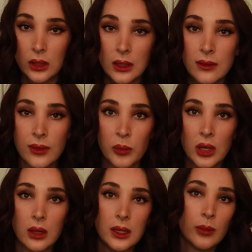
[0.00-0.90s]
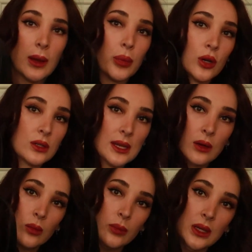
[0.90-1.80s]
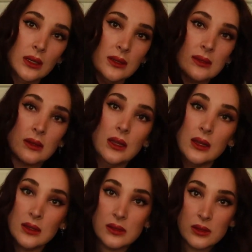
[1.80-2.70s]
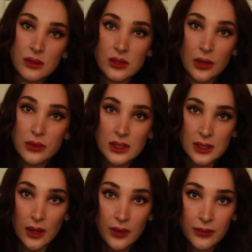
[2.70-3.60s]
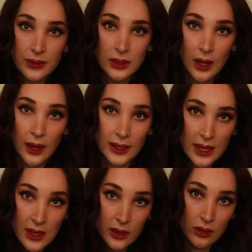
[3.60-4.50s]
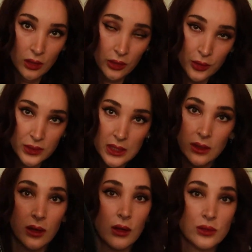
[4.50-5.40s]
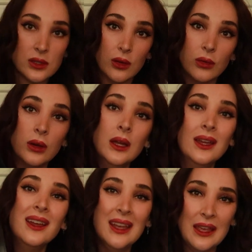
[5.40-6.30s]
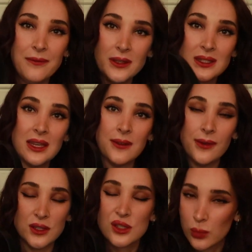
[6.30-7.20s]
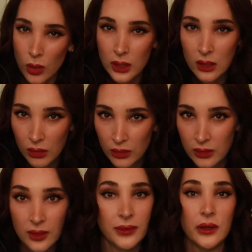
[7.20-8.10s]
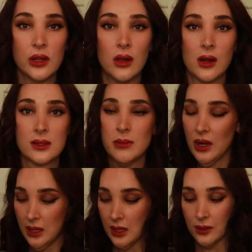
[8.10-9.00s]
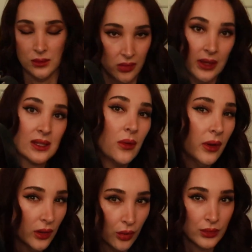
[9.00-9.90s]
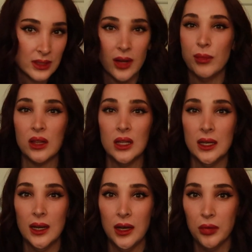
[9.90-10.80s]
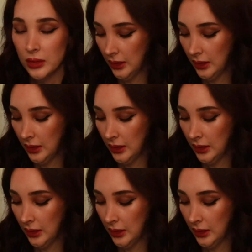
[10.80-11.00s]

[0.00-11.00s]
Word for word: I leave, I'm gonna clean my purse out because it is so stuffed. I can't close it. And also it feels like if I swung it hard enough, it could knock somebody out. So that's how I know it's time to clean it out.